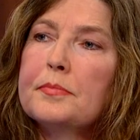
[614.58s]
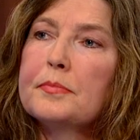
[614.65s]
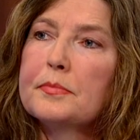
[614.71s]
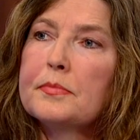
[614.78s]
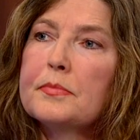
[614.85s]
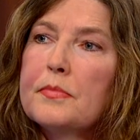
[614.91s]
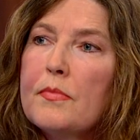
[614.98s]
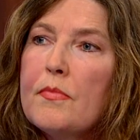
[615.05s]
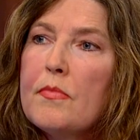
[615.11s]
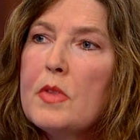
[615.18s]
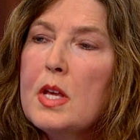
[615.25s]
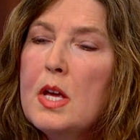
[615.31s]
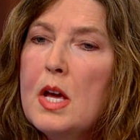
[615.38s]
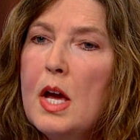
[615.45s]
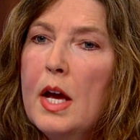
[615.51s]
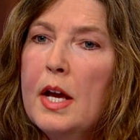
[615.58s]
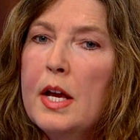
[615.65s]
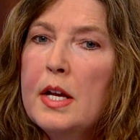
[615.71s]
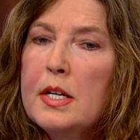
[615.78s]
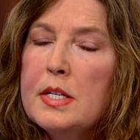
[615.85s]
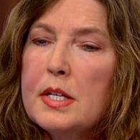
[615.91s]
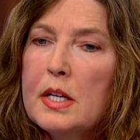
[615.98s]
it was hopeless.
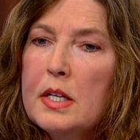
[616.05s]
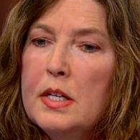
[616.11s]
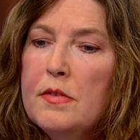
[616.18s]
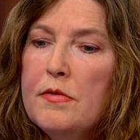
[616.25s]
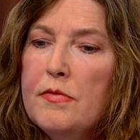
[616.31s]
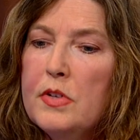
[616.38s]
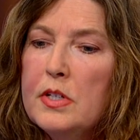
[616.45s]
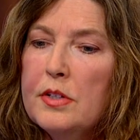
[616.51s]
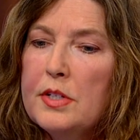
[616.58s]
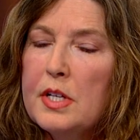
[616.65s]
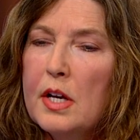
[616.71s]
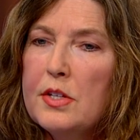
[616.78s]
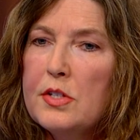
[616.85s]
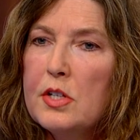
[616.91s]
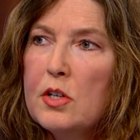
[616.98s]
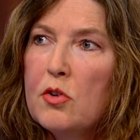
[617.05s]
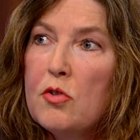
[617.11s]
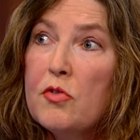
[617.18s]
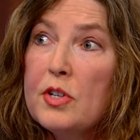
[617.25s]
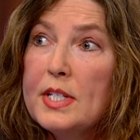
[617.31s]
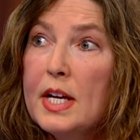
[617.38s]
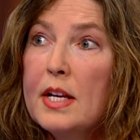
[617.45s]
And uh, in field testing,
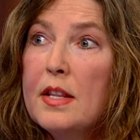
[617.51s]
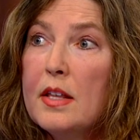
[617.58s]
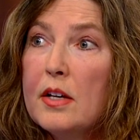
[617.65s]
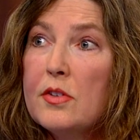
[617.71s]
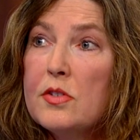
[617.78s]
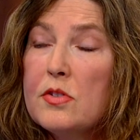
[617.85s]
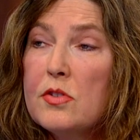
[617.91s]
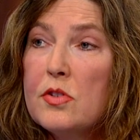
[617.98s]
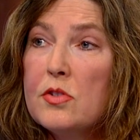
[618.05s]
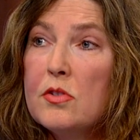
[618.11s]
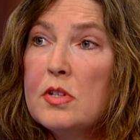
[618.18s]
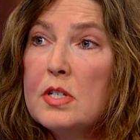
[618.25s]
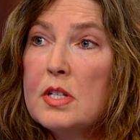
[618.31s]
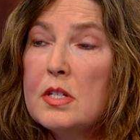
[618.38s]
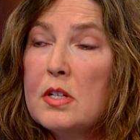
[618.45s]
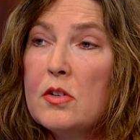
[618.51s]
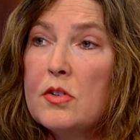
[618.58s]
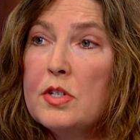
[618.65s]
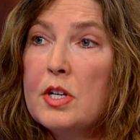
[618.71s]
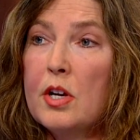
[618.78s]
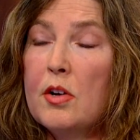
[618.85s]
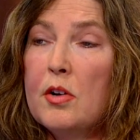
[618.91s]
over ten thousand students in
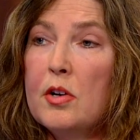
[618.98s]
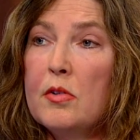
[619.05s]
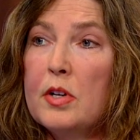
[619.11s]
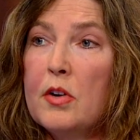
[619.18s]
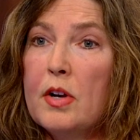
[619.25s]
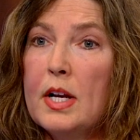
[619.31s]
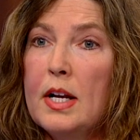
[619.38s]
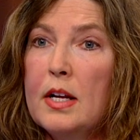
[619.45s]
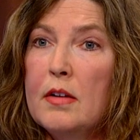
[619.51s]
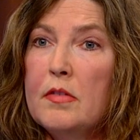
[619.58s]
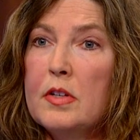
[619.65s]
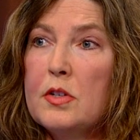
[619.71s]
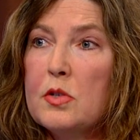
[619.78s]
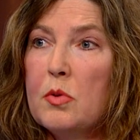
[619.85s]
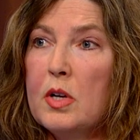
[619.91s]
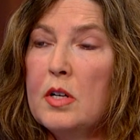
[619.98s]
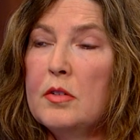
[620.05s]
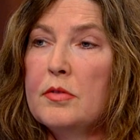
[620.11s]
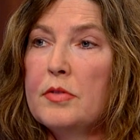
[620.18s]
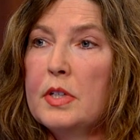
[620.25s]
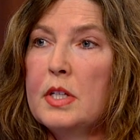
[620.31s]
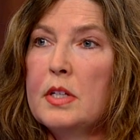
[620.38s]
Ontario in grade eleven,
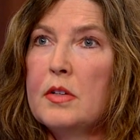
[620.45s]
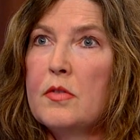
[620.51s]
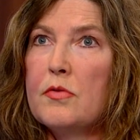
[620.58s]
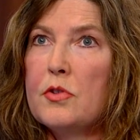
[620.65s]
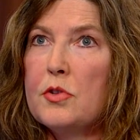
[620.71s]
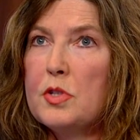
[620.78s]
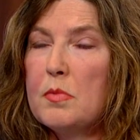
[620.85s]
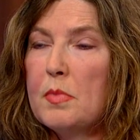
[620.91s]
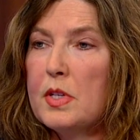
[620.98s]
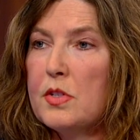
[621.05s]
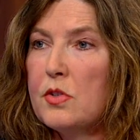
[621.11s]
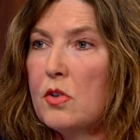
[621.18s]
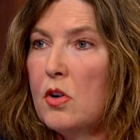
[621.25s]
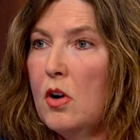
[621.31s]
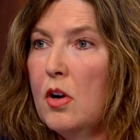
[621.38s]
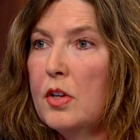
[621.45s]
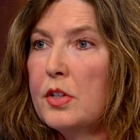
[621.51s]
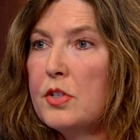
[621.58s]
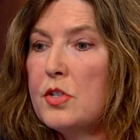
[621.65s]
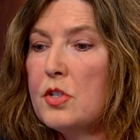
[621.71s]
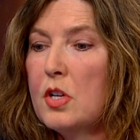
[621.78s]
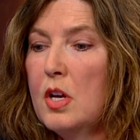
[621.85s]
twelve, and first semester
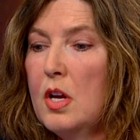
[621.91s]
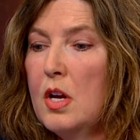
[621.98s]
college,